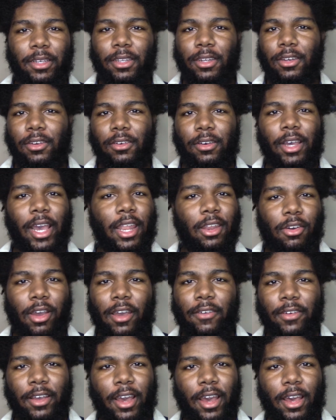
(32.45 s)
I know I
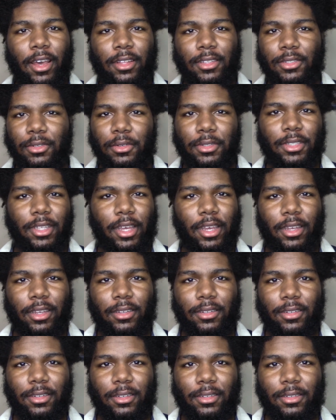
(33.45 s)
have God, so it's like,
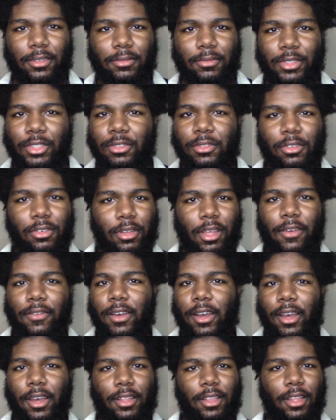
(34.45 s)
once you know you have
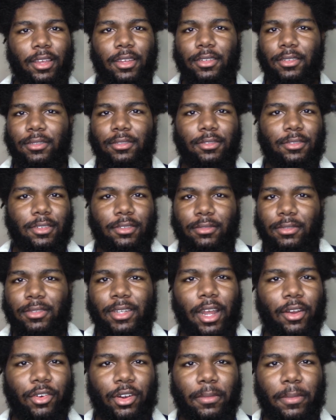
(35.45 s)
God, like, you're
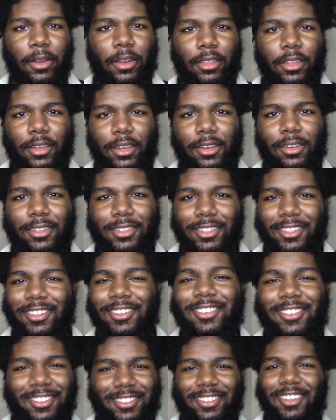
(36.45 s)
not worried about anything else.
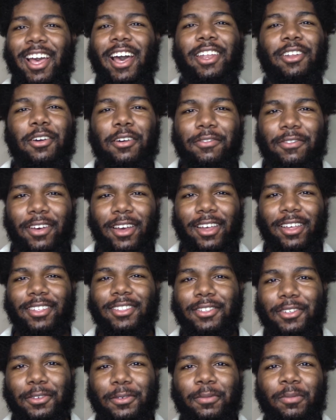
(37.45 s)
So I know I'm fine.
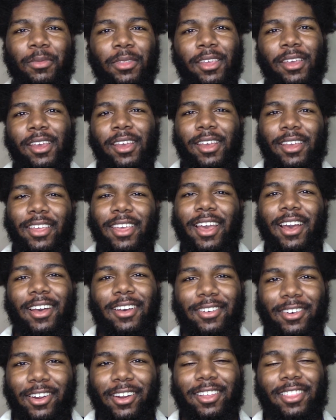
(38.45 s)
So yeah,
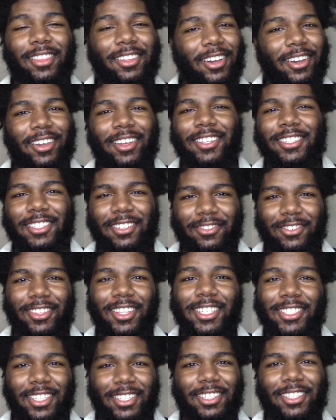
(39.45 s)
all right,
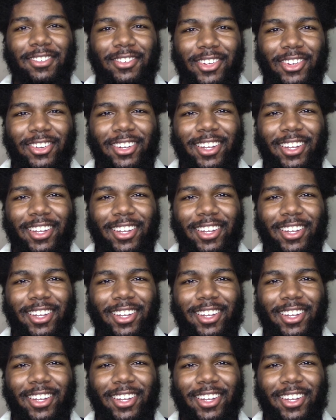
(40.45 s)
let's get to the video